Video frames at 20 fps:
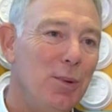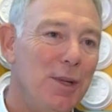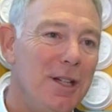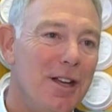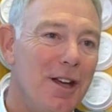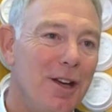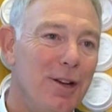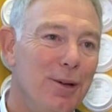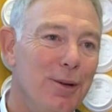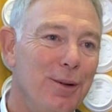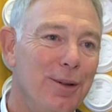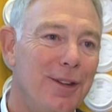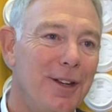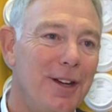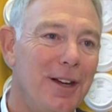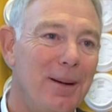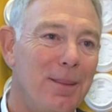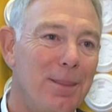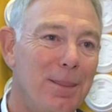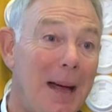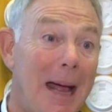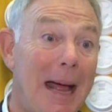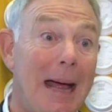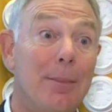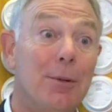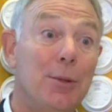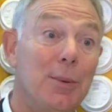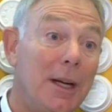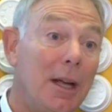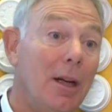we know that
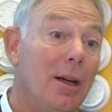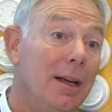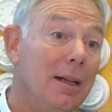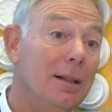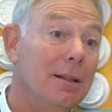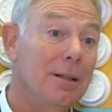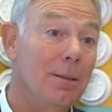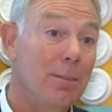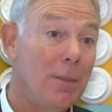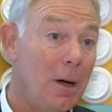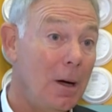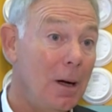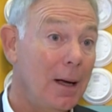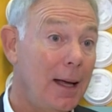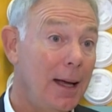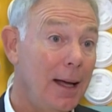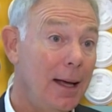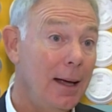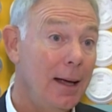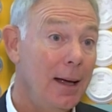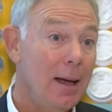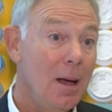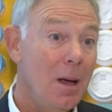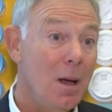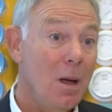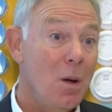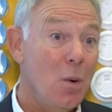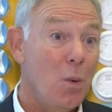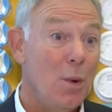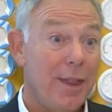perhaps we're going to market
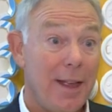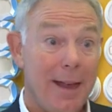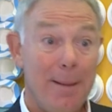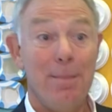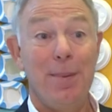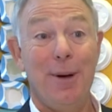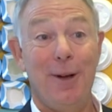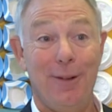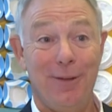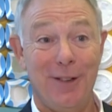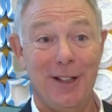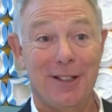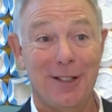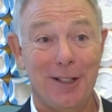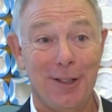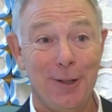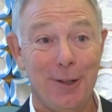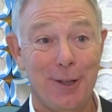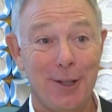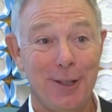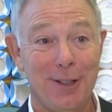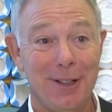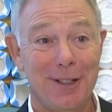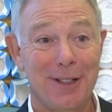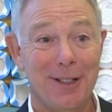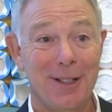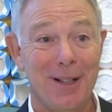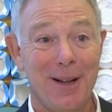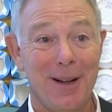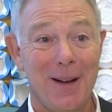with imperfect
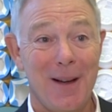solutions.